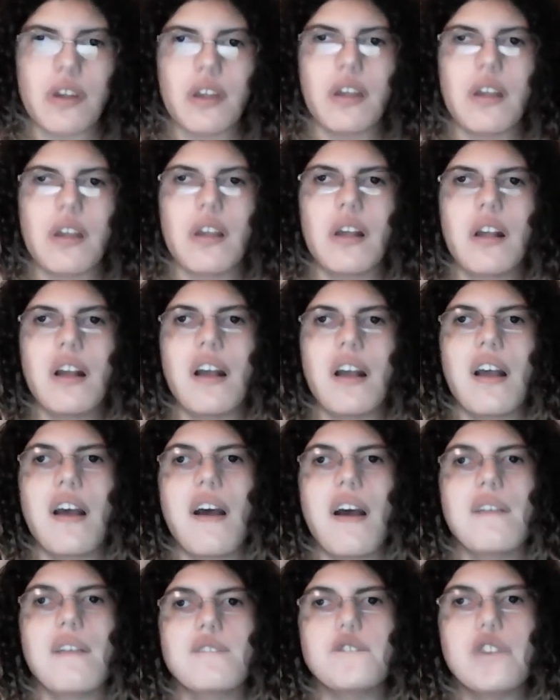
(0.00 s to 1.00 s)
Vision is a
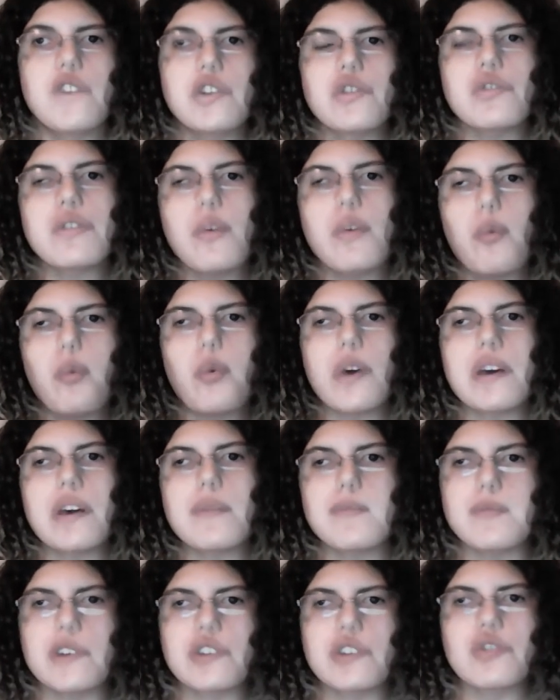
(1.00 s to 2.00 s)
quick picture of
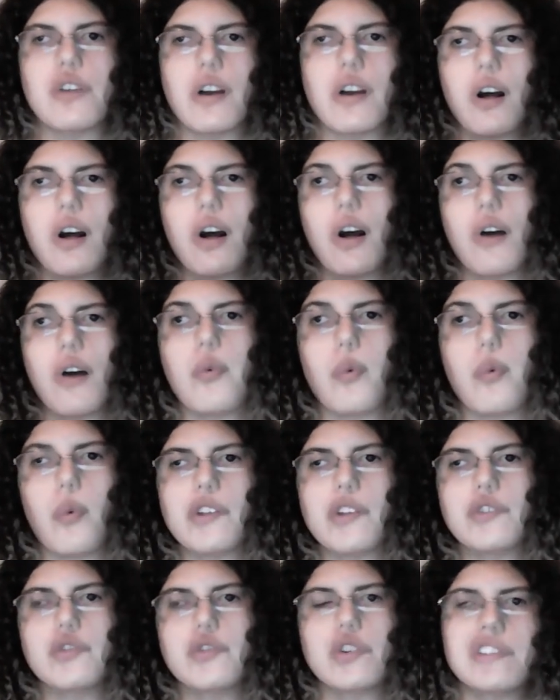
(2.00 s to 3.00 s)
where the station is going.
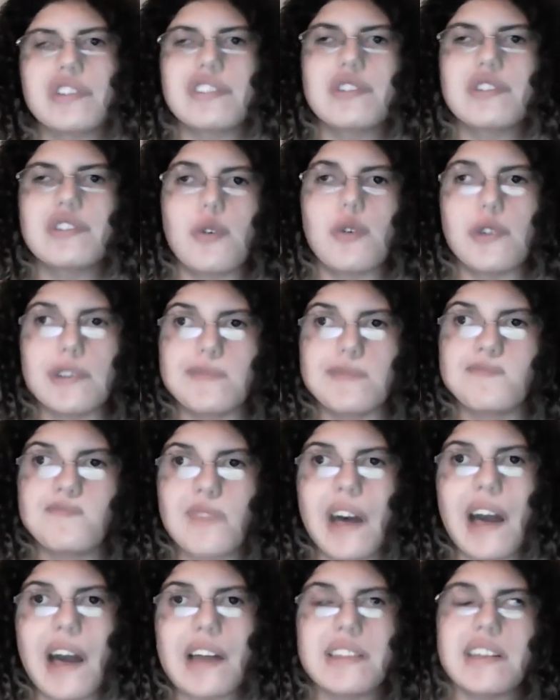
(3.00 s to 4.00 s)
Again,
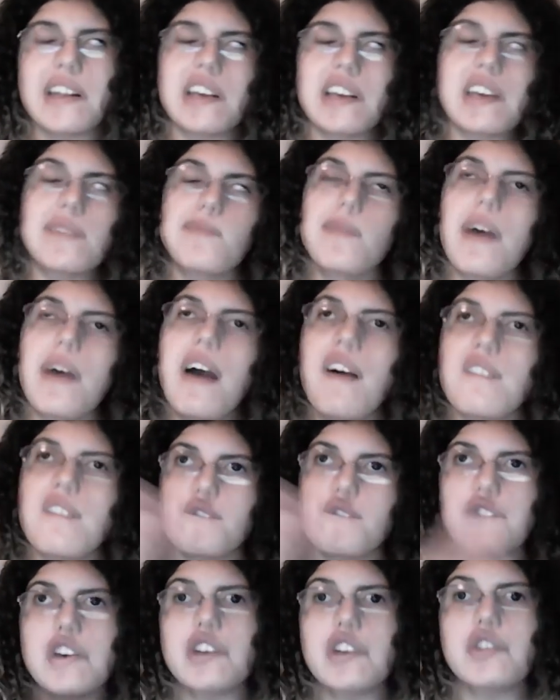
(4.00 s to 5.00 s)
vision is a
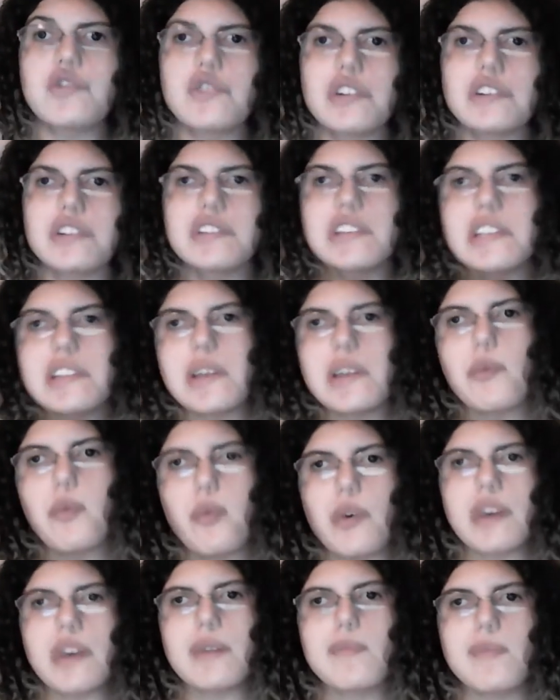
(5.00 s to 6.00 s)
quick picture of
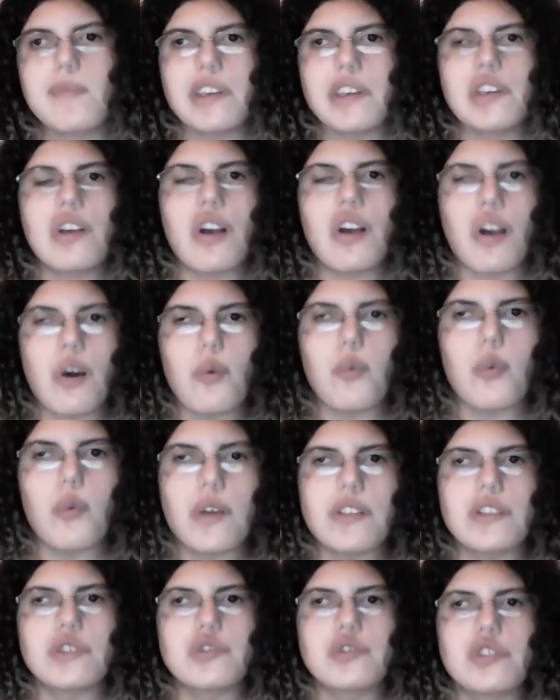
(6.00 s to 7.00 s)
where the station is
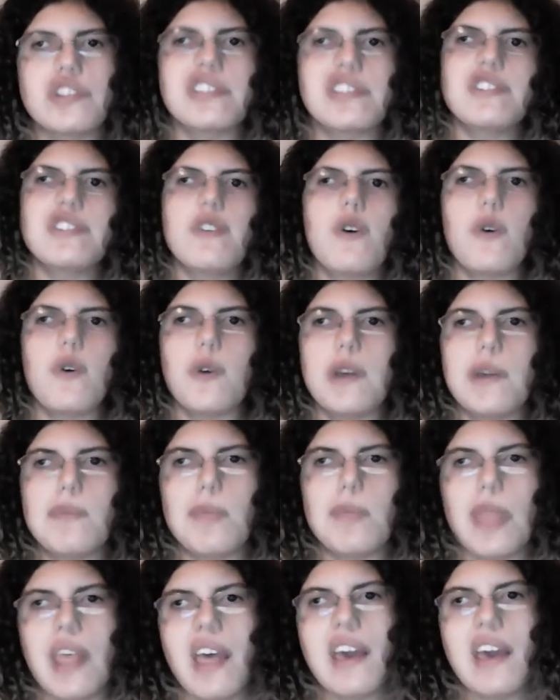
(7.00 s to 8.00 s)
going. It
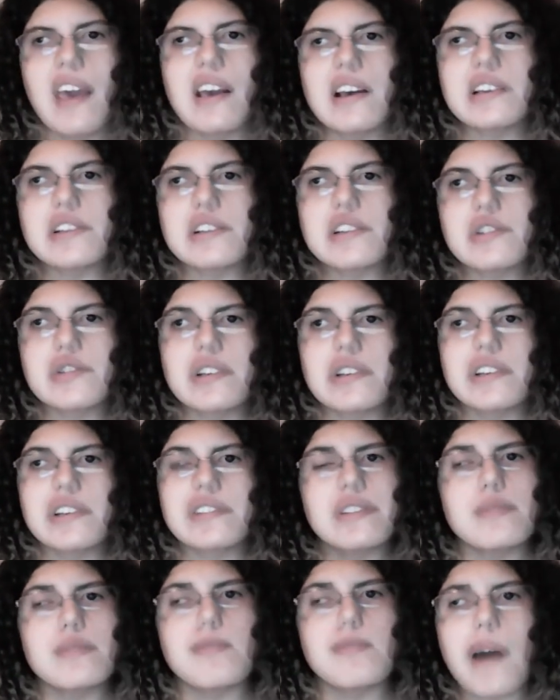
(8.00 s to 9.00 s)
inspires
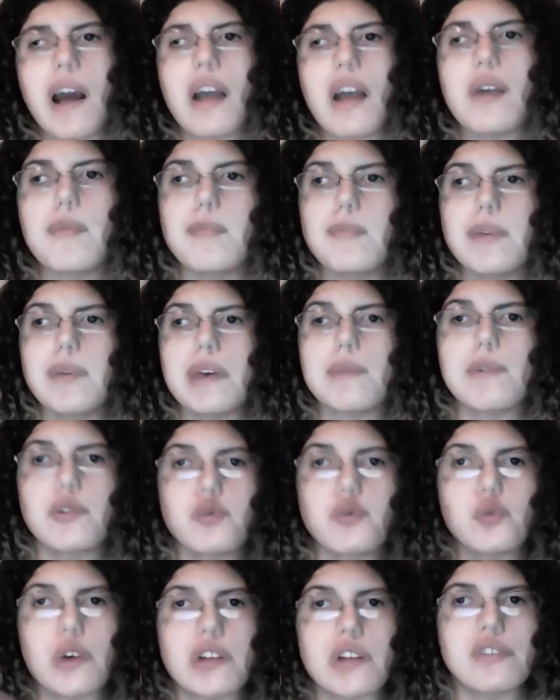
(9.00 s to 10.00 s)
people to achieve the
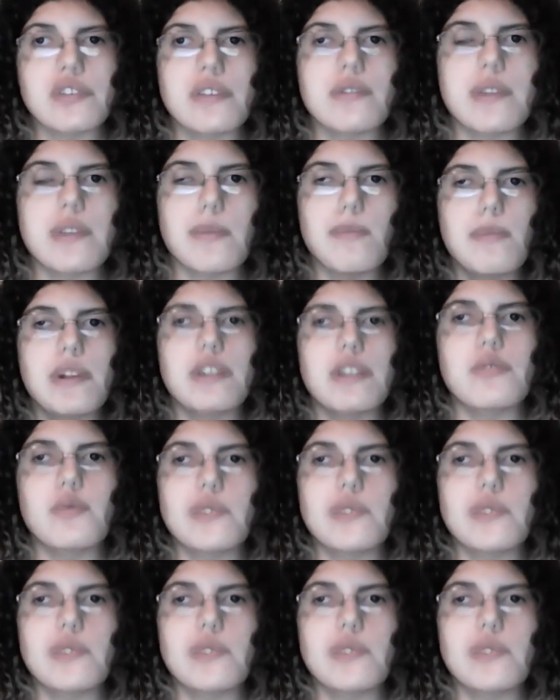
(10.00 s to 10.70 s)
military task.